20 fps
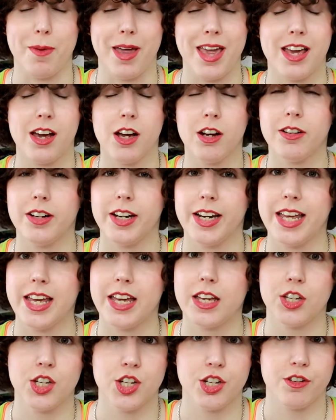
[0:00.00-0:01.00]
a currently
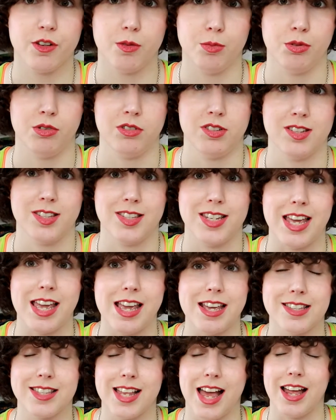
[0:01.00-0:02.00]
incurable
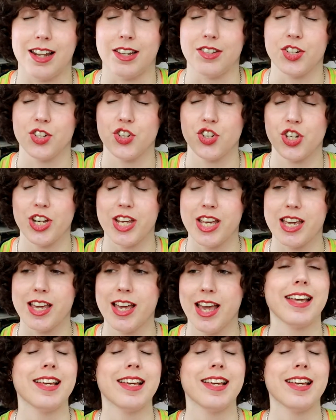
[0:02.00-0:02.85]
disease and she